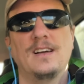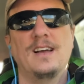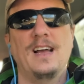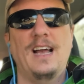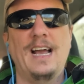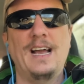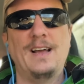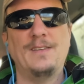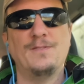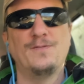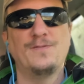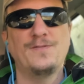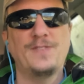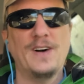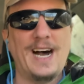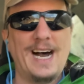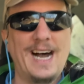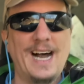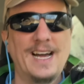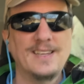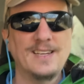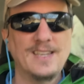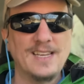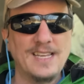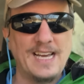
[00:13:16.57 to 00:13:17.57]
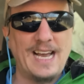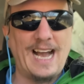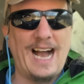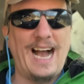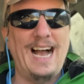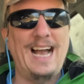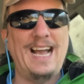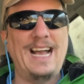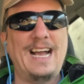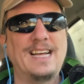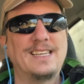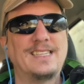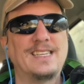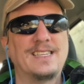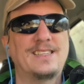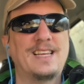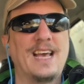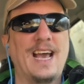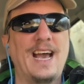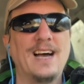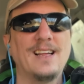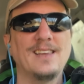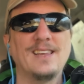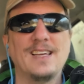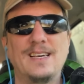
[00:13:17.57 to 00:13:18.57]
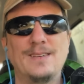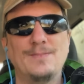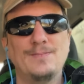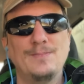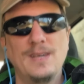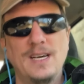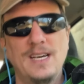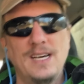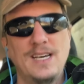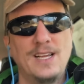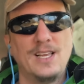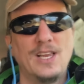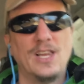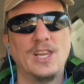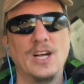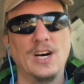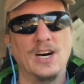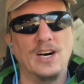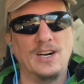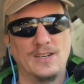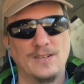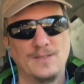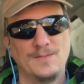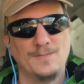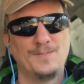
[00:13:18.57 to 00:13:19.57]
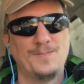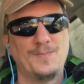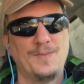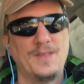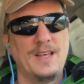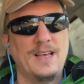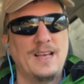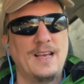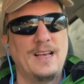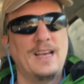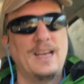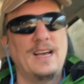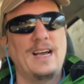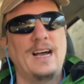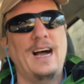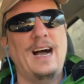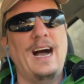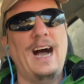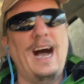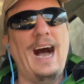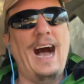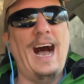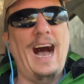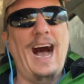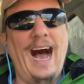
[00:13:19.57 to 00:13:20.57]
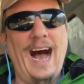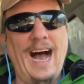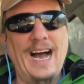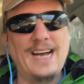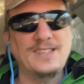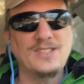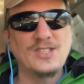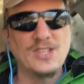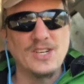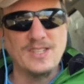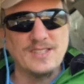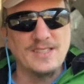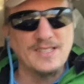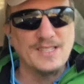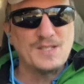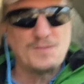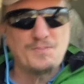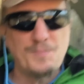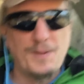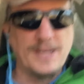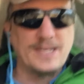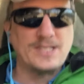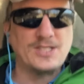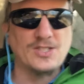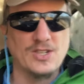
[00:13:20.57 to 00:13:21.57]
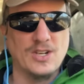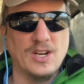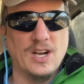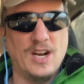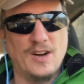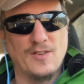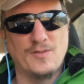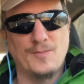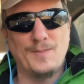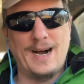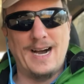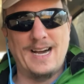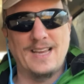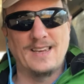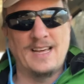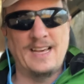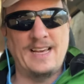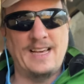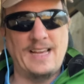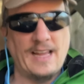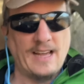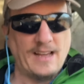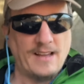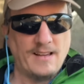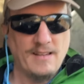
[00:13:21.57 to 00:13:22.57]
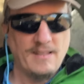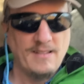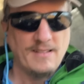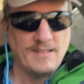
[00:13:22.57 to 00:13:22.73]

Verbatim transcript: And finally, I had to tell him, look, I took this picture of my leg.